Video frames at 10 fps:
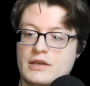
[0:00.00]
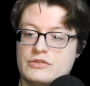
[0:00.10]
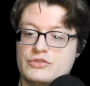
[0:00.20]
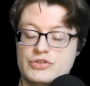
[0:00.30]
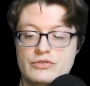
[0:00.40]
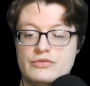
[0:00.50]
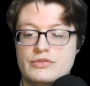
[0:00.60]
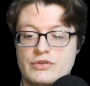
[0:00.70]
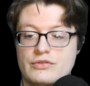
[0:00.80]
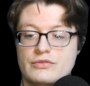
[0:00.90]
do
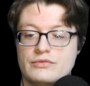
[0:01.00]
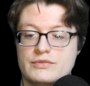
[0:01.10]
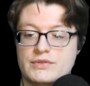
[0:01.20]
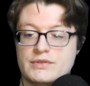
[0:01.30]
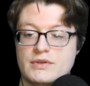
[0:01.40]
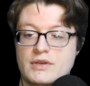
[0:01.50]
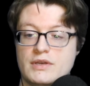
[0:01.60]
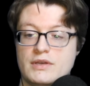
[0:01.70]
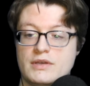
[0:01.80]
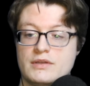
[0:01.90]
use
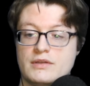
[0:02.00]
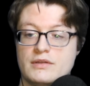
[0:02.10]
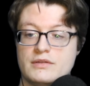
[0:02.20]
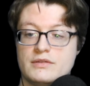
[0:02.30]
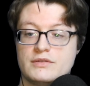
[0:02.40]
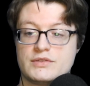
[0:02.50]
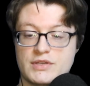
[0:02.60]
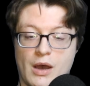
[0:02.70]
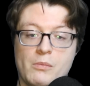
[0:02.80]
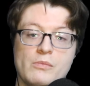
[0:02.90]

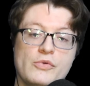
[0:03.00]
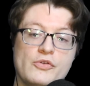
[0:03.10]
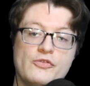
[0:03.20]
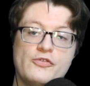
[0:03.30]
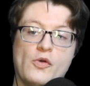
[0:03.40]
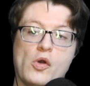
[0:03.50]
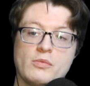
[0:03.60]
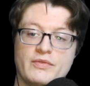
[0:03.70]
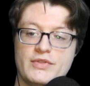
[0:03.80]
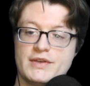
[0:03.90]
some form
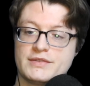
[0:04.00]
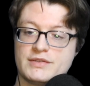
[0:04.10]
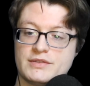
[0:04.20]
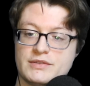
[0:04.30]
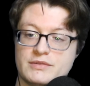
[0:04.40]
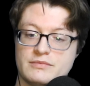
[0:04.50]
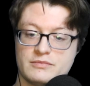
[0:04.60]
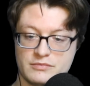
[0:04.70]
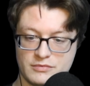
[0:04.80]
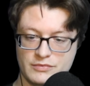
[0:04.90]
of this
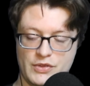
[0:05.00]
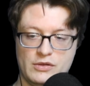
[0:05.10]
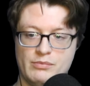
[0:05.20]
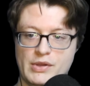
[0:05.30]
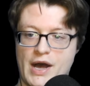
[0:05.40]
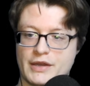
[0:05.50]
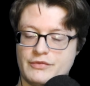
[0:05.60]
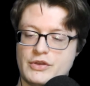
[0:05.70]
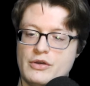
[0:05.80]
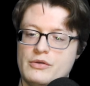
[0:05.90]
little block of
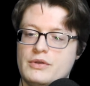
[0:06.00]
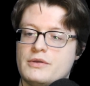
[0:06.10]
code.